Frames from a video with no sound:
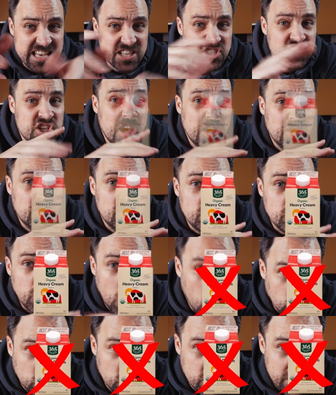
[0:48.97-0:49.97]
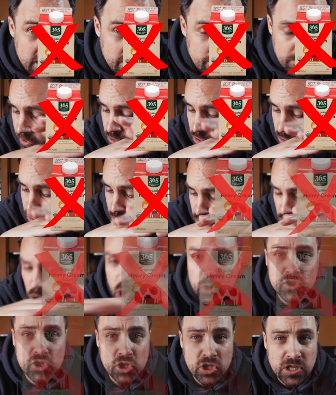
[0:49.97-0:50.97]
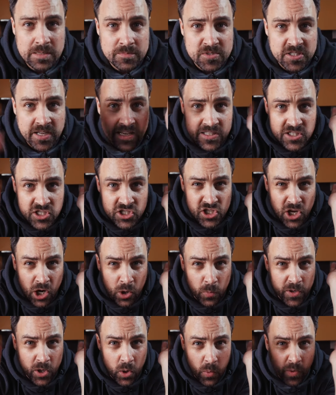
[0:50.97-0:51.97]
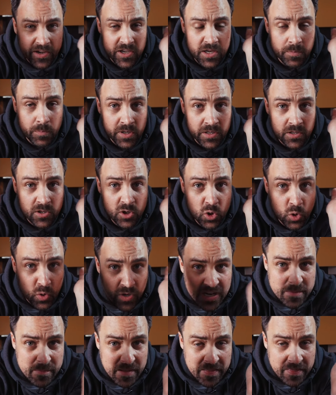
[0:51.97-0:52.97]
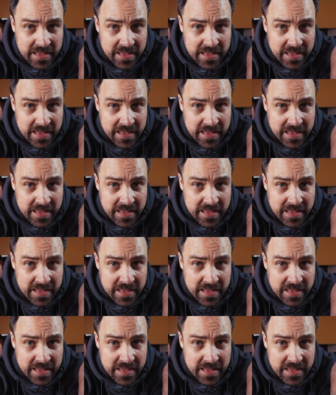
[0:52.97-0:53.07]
is no cream. Under no circumstances are we going to put cream in